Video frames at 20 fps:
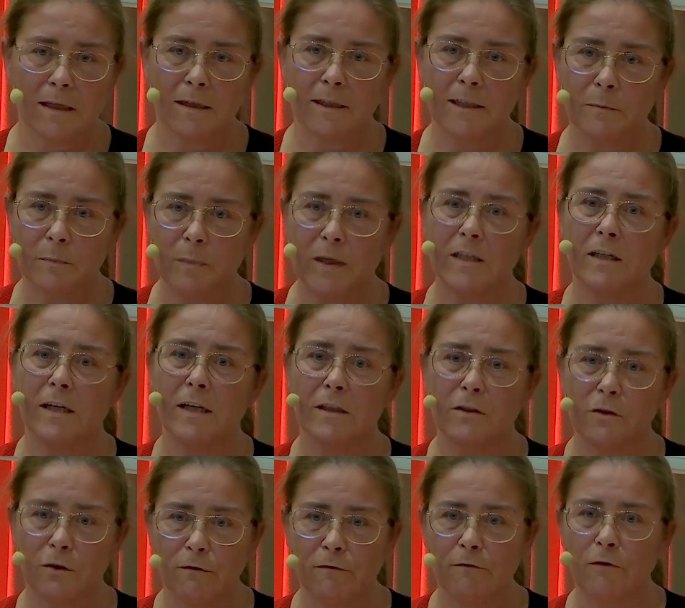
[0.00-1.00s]
and especially
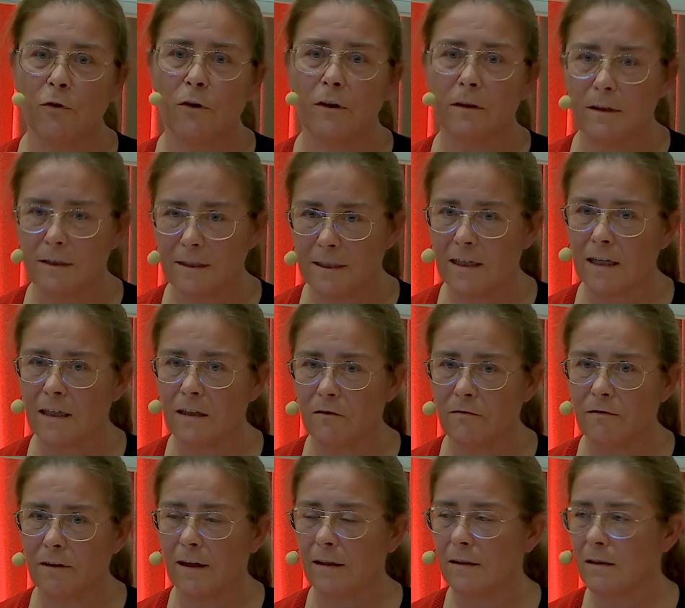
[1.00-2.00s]
to avoid the side
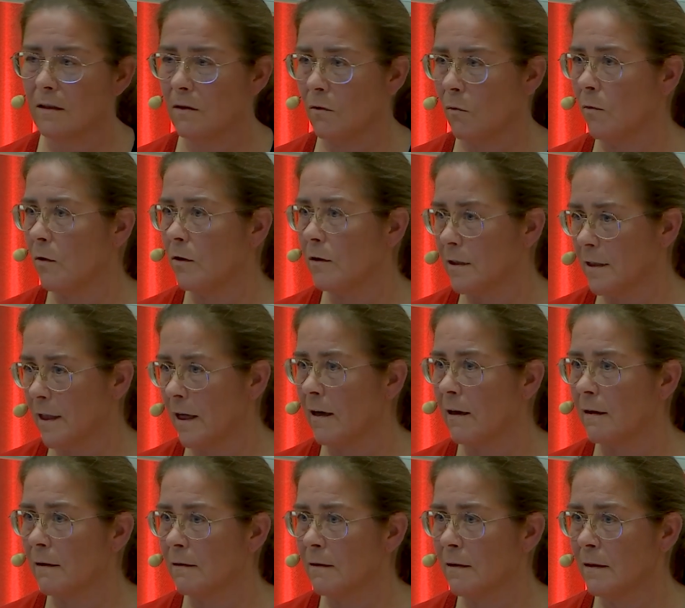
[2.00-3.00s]
effects of what's
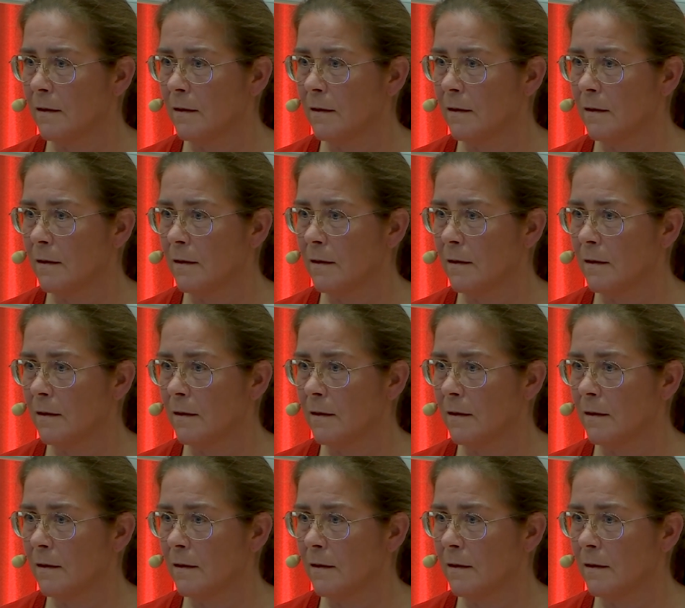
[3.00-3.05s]
there